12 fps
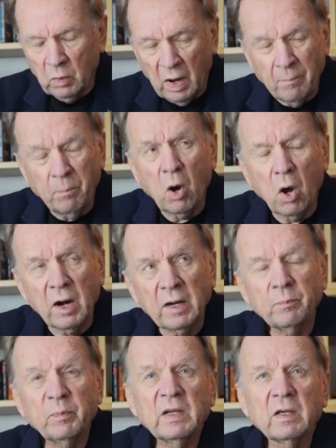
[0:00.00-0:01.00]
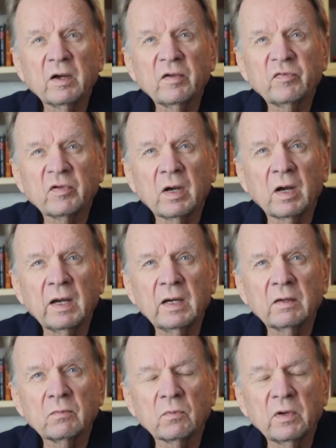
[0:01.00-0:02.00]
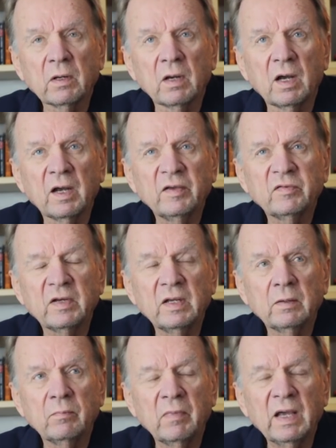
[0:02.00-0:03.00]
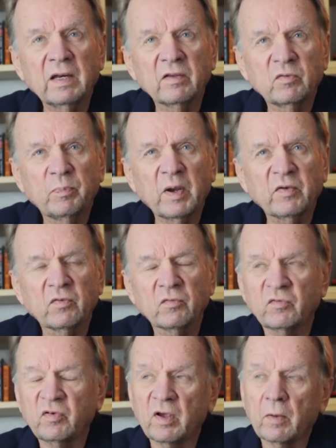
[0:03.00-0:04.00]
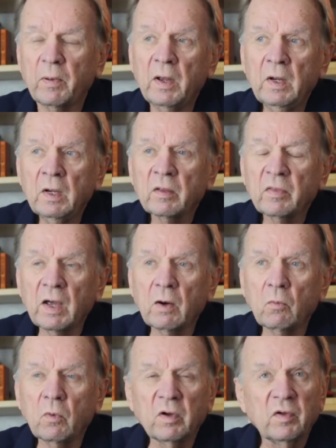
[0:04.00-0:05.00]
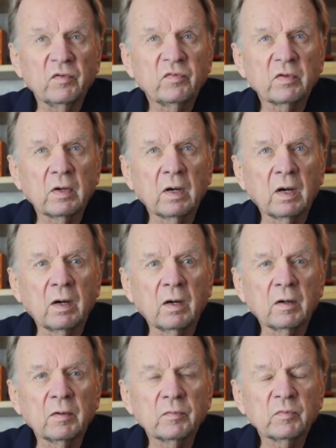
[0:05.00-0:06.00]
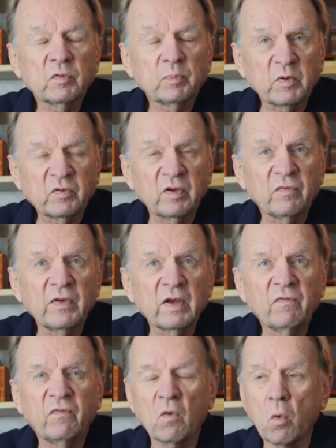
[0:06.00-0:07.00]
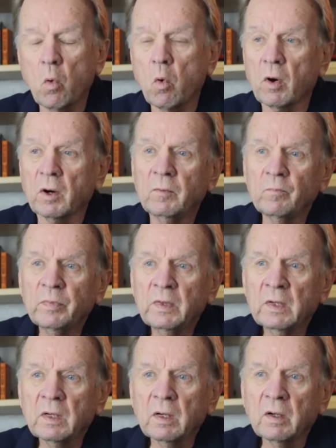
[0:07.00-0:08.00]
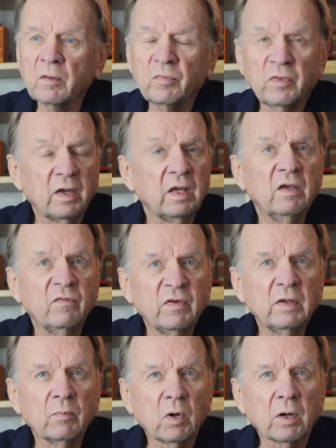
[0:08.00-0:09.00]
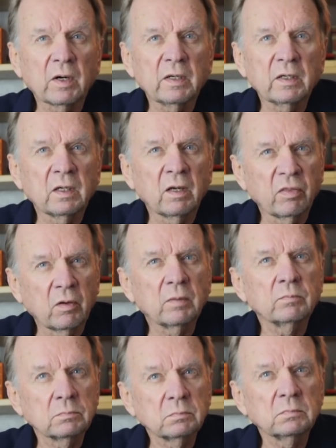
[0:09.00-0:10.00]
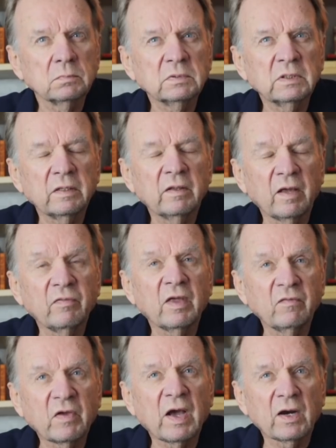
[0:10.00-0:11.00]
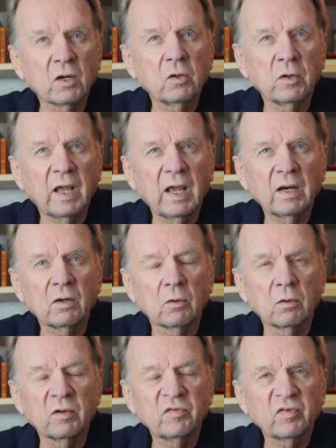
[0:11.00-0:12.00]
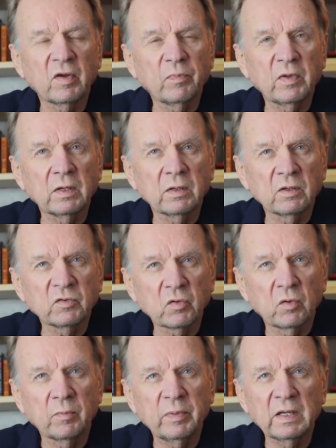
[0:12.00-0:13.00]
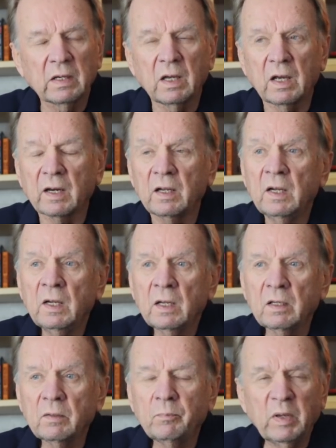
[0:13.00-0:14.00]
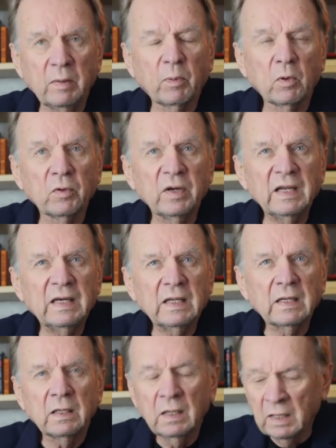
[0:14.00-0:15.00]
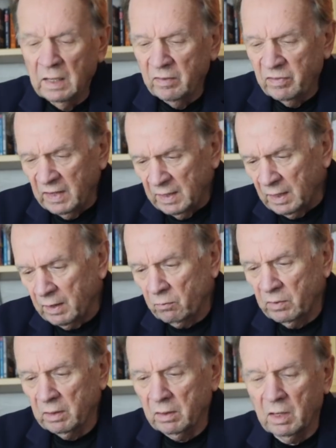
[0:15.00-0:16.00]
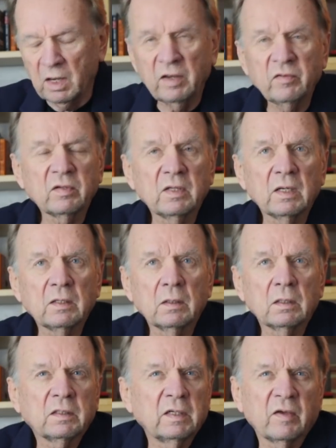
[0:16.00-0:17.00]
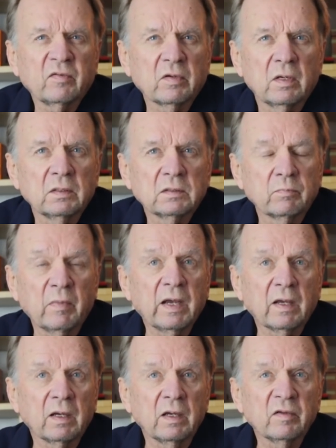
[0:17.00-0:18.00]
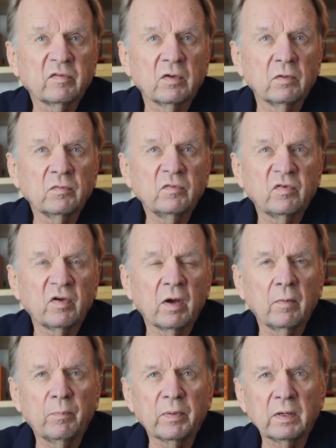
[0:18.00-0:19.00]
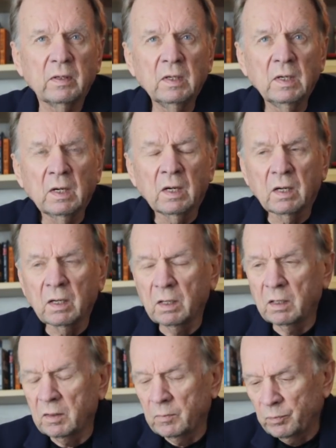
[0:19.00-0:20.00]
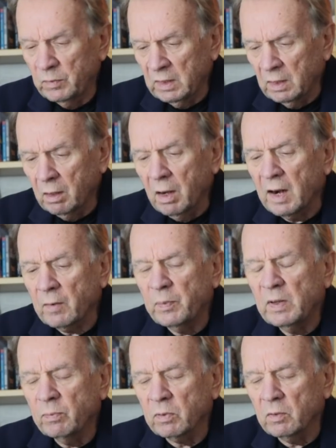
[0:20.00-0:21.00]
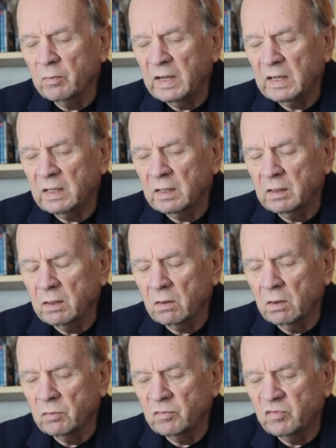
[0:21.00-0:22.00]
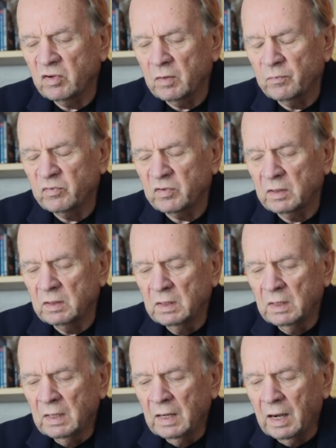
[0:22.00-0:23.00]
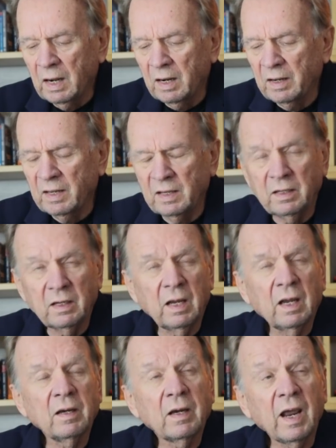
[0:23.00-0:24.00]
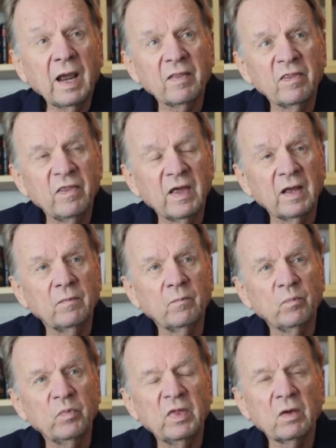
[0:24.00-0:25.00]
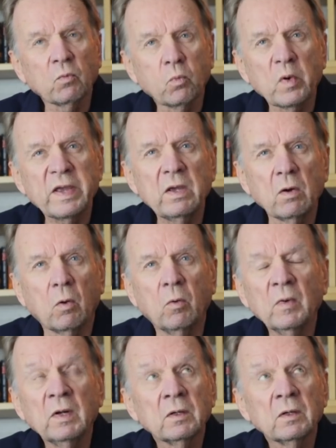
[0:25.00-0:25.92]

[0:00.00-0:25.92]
I bought it because I realized it made a special chip that was uh, specific for uh, the EV market. And I thought they, they've got a good handle on something. There's going to be a lot of people needing it. And then I realized that Tesla's making its own chip, and um, and a lot of people are making their own chips. And uh, it and and then the real